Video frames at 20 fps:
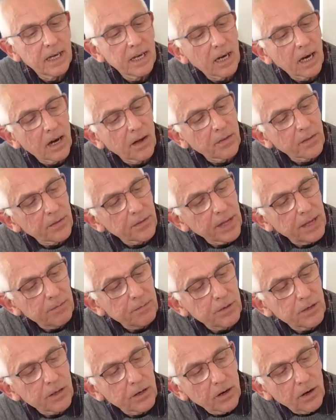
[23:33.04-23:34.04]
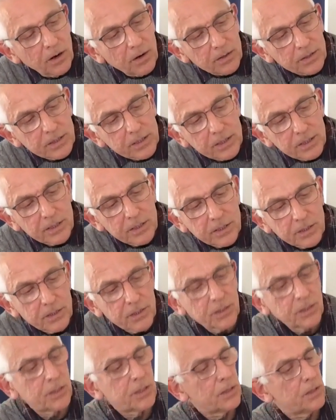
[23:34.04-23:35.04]
are that they've got
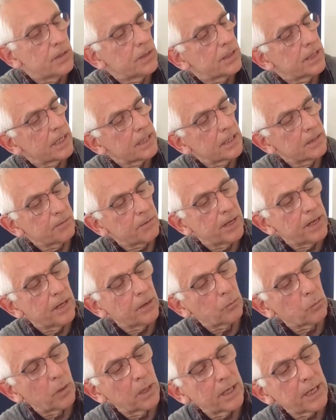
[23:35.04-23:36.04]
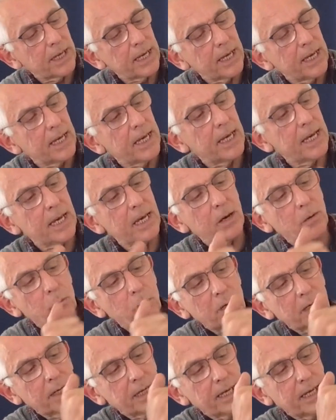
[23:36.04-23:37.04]
2 sets of gears, one gear here,
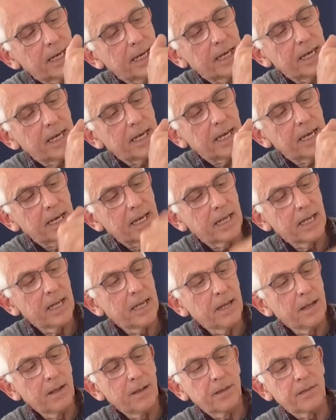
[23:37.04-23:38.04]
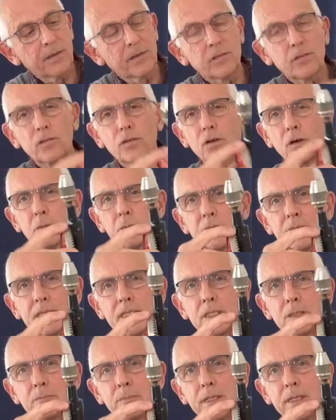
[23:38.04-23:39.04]
one gear here, that stops
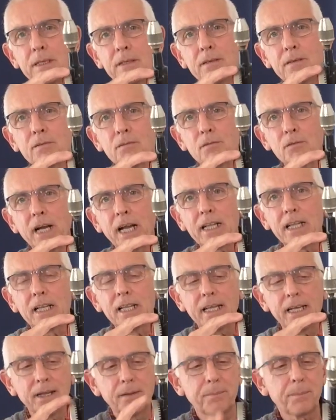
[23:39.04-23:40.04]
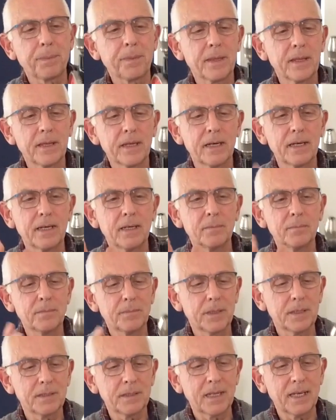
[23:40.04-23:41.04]
this bit rattling.
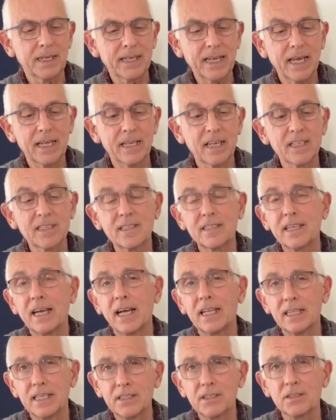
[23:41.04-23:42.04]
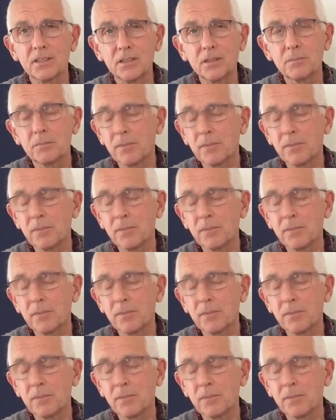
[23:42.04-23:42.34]
Again, a Stanley's a good